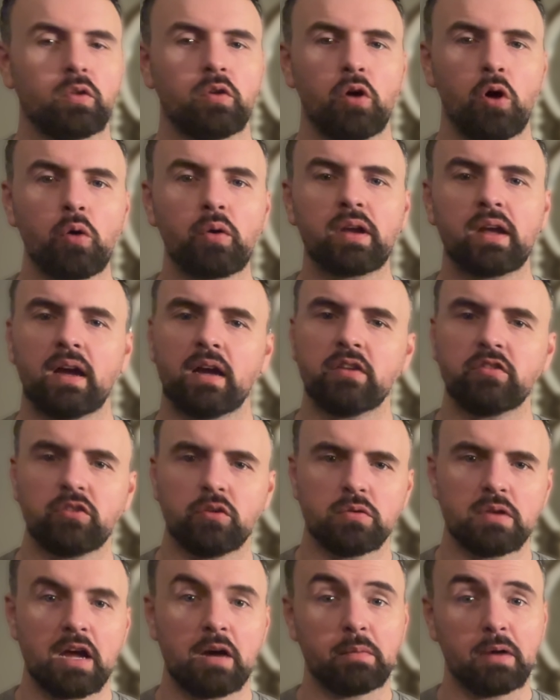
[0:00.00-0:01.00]
Okay, so
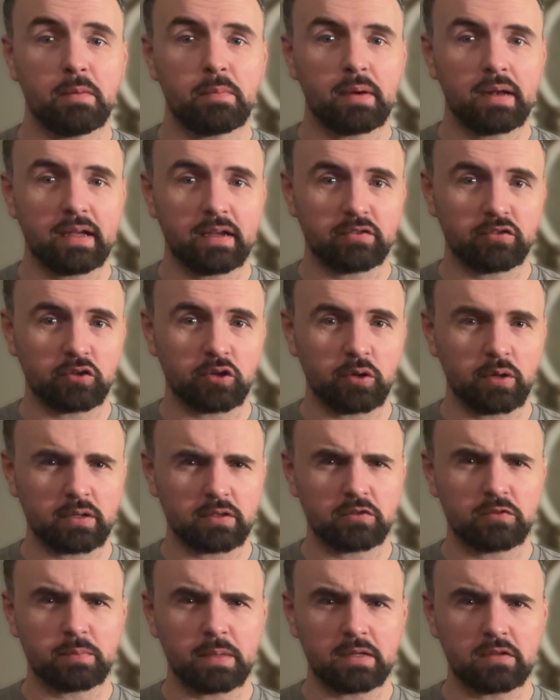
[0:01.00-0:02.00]
now my players are going
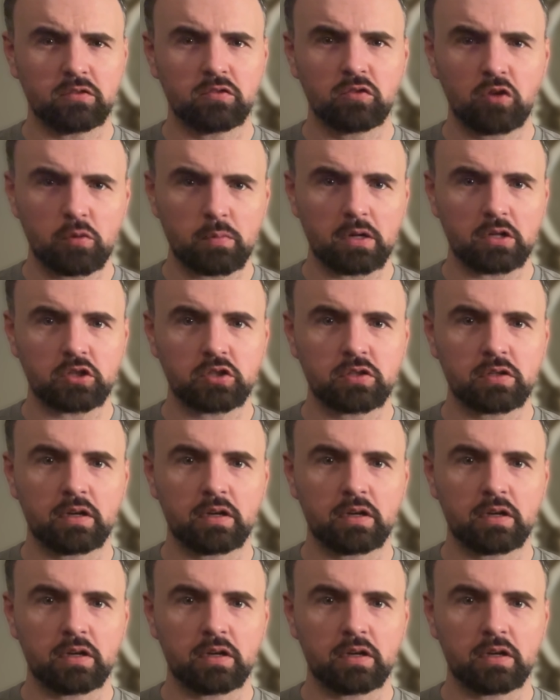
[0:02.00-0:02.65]
to spend so much